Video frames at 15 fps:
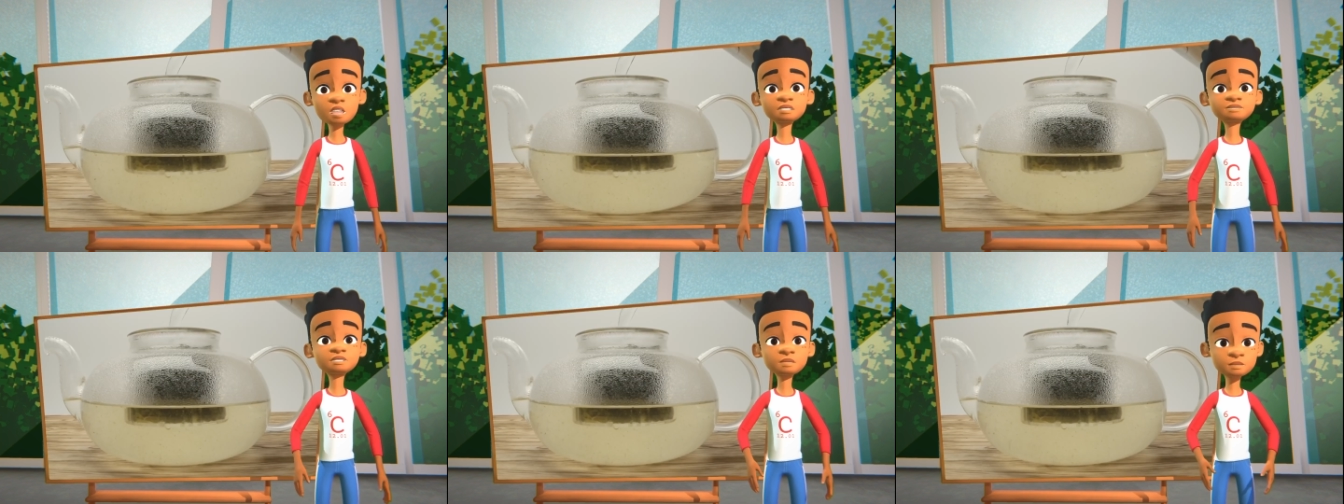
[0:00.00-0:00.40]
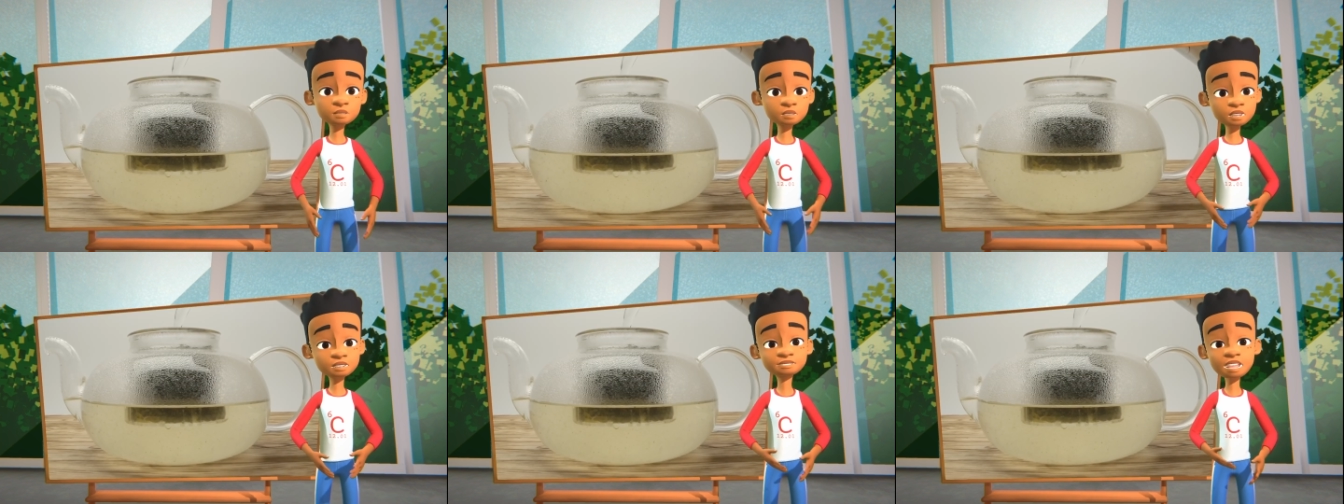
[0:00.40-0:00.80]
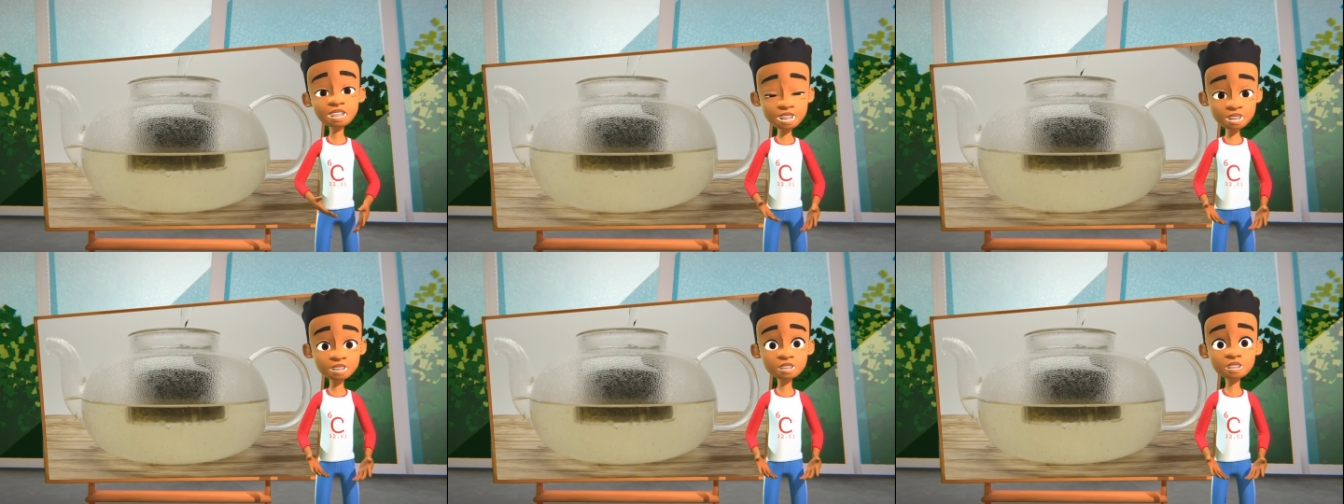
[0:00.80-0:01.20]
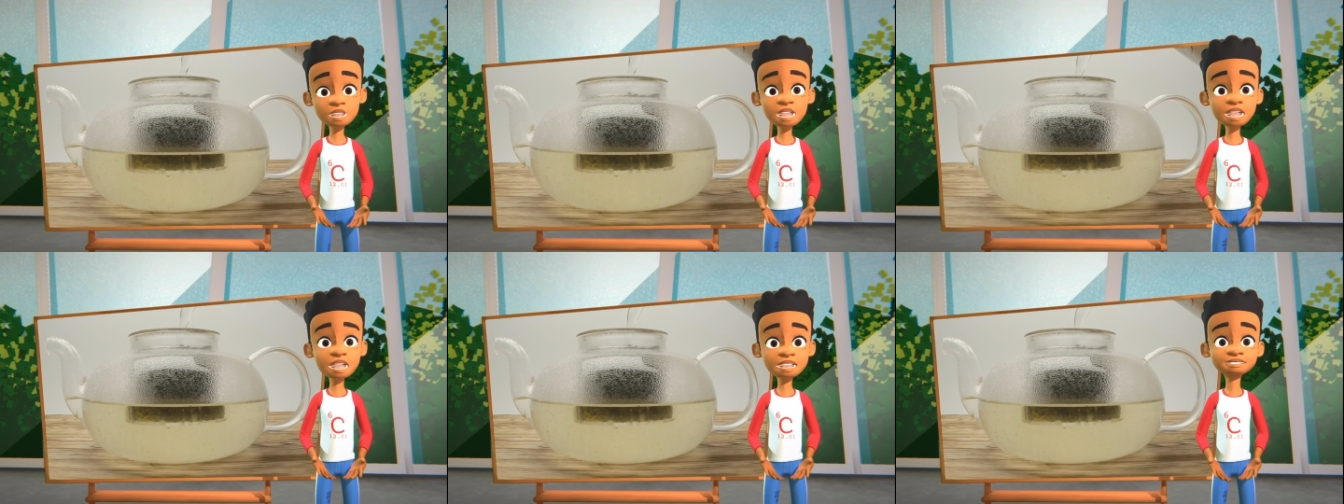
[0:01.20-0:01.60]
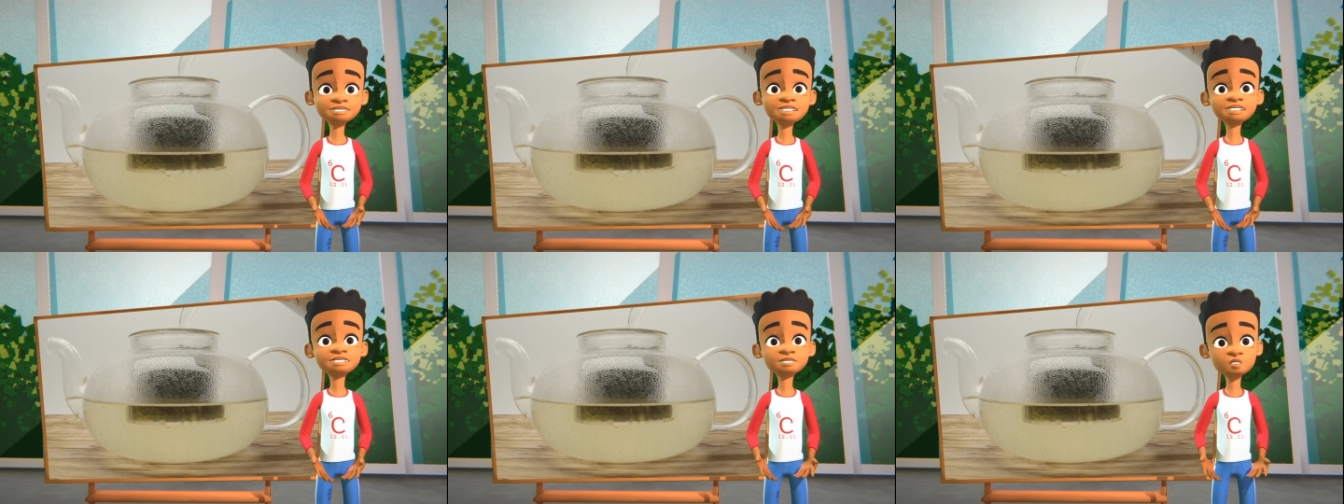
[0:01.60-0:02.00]
Water vapor in the air
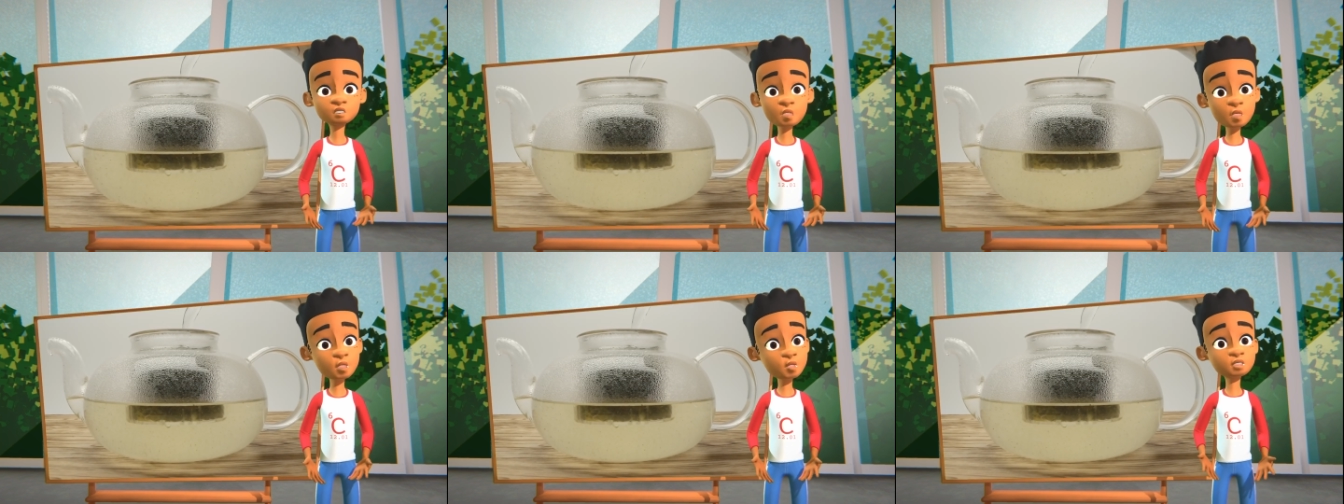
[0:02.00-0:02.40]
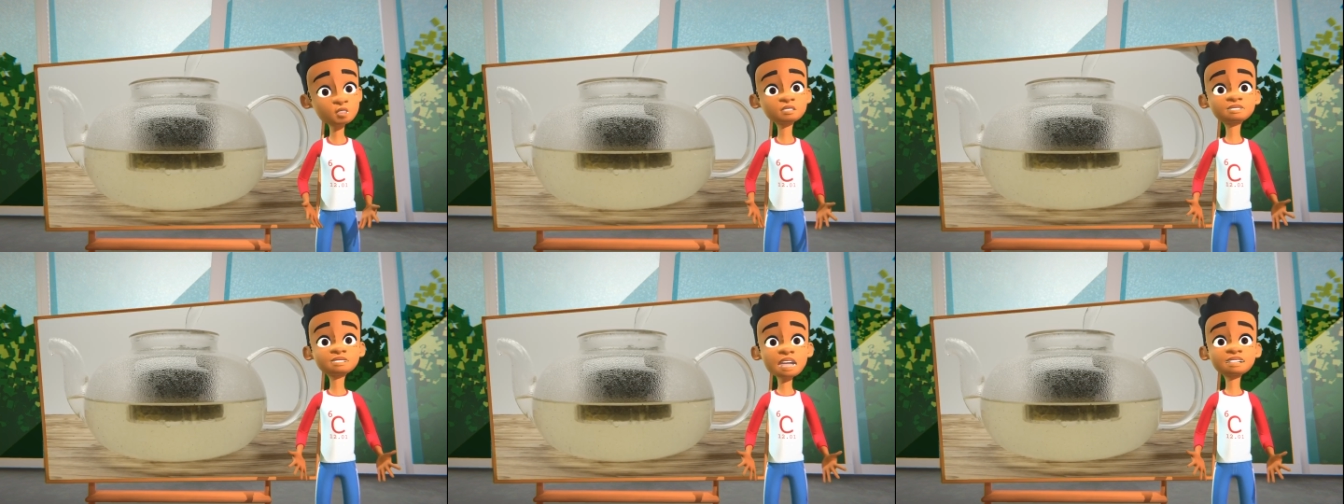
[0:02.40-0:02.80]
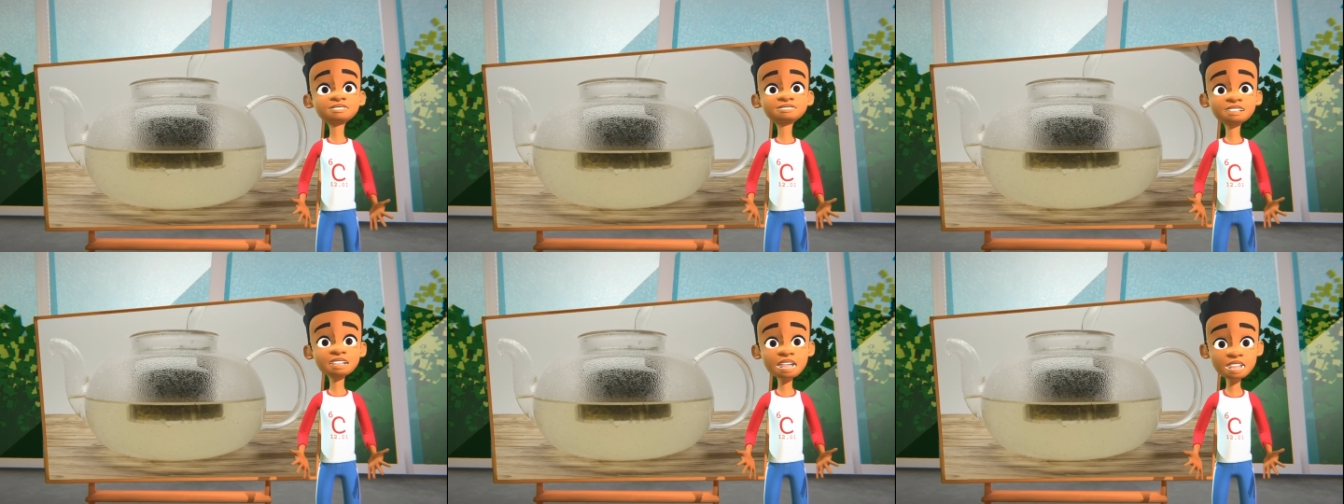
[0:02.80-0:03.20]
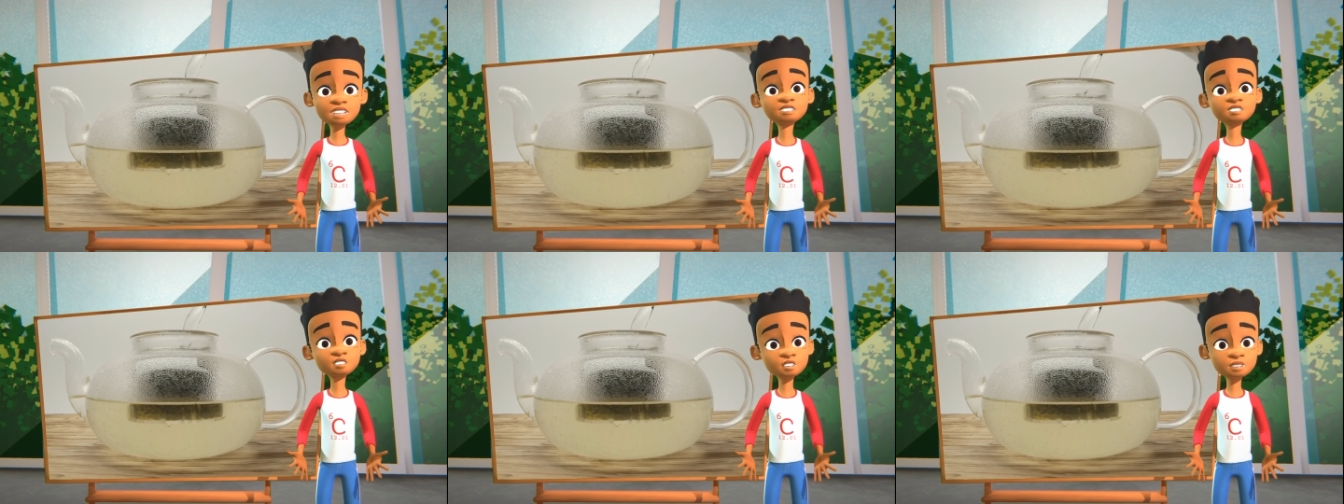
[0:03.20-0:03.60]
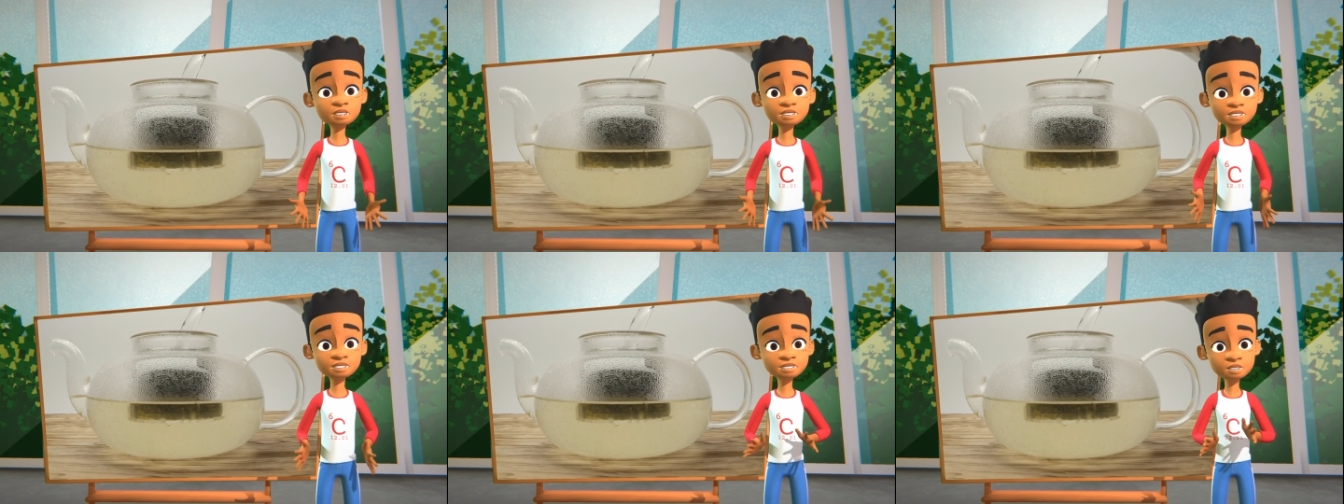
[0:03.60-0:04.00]
has hit the cold glass and
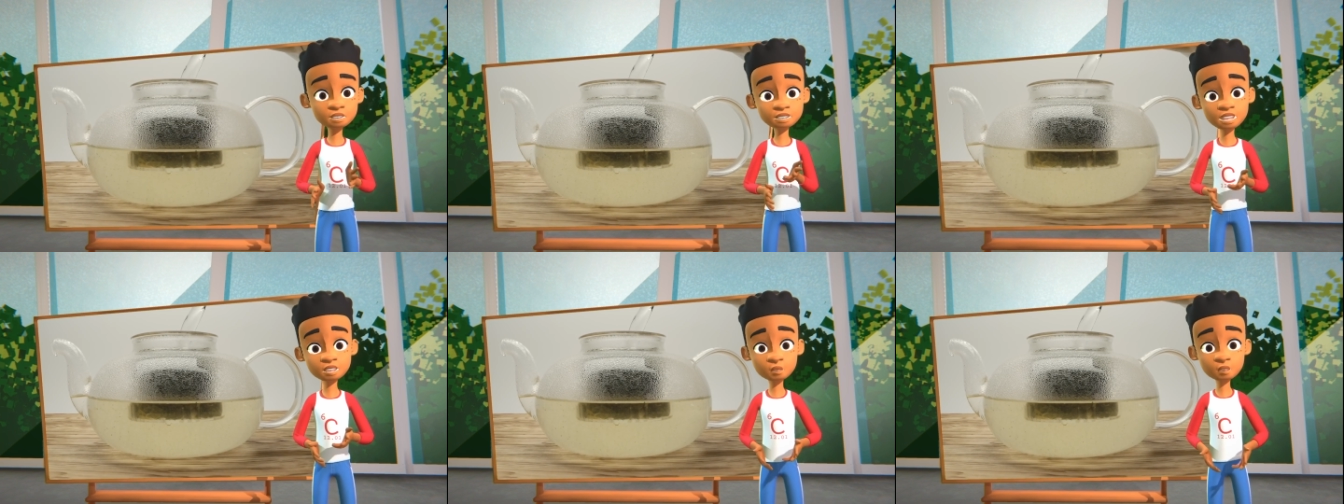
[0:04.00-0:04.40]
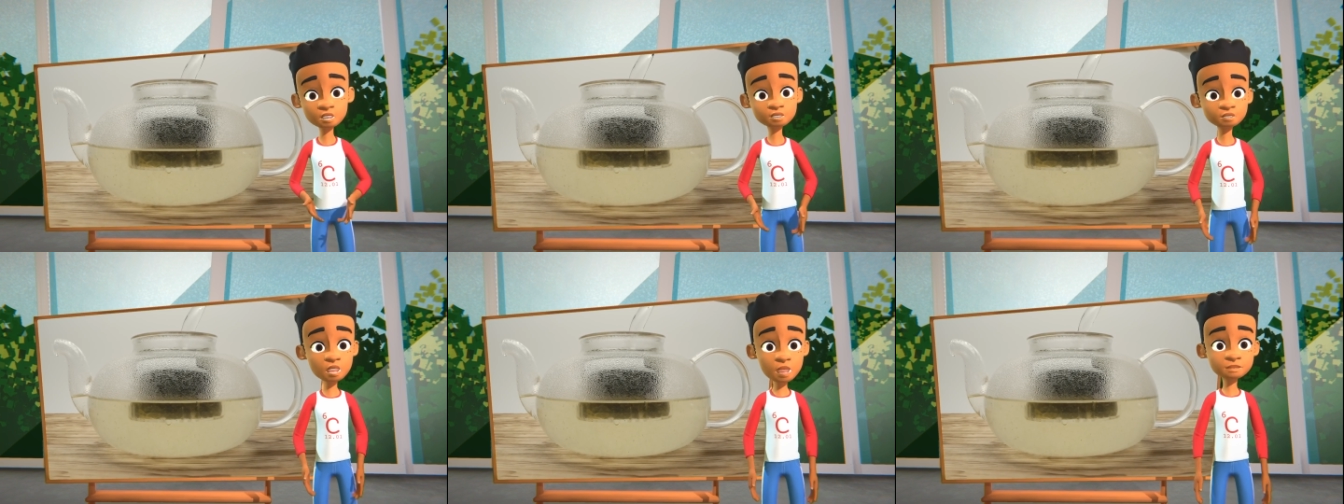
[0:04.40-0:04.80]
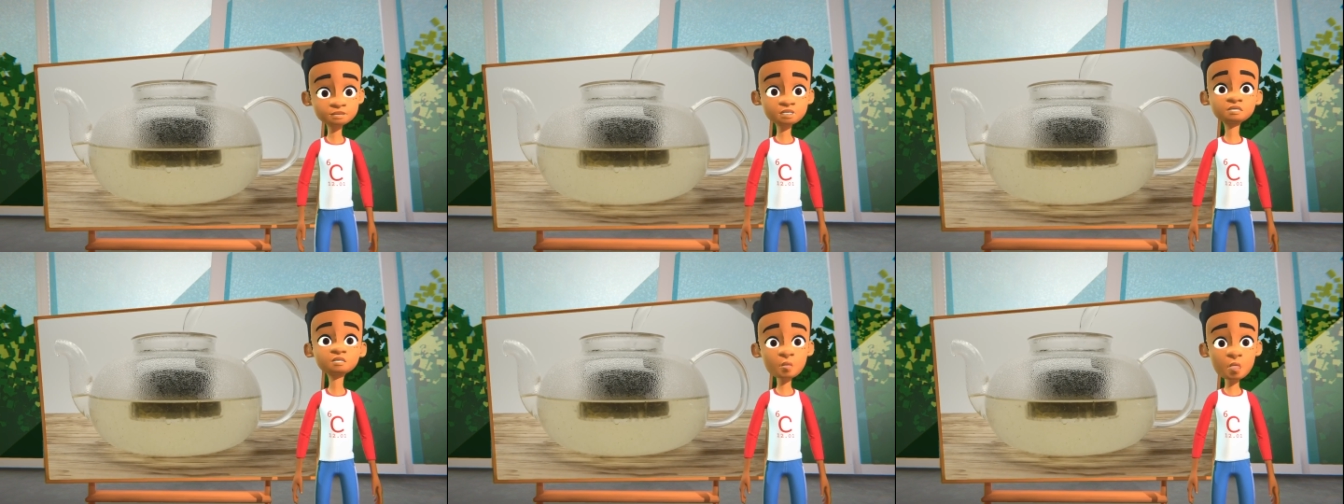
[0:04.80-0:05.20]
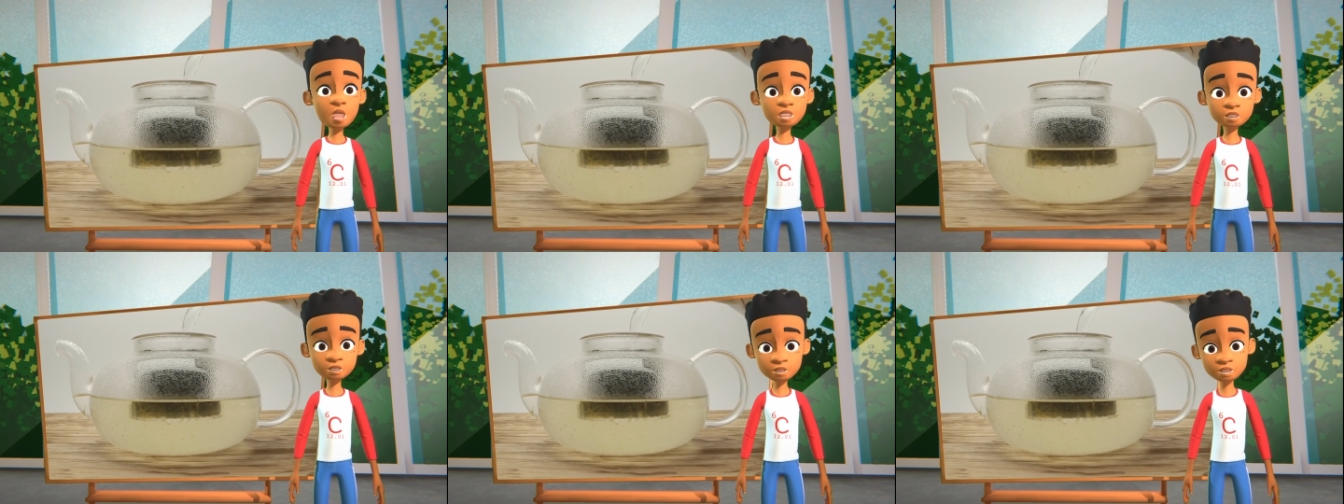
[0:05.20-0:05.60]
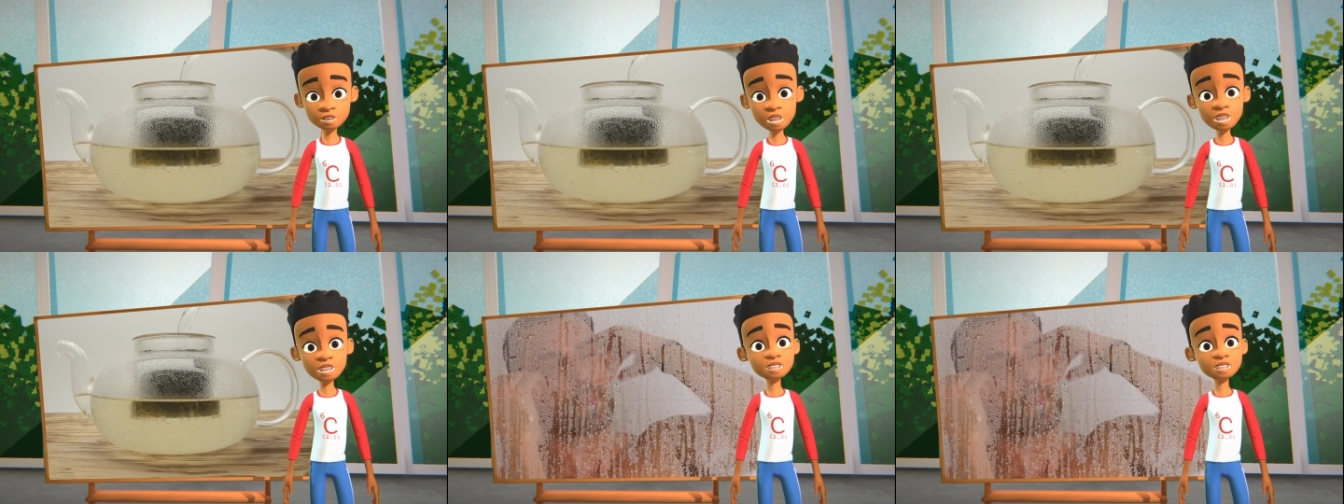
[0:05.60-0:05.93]
turned into liquid drops of water.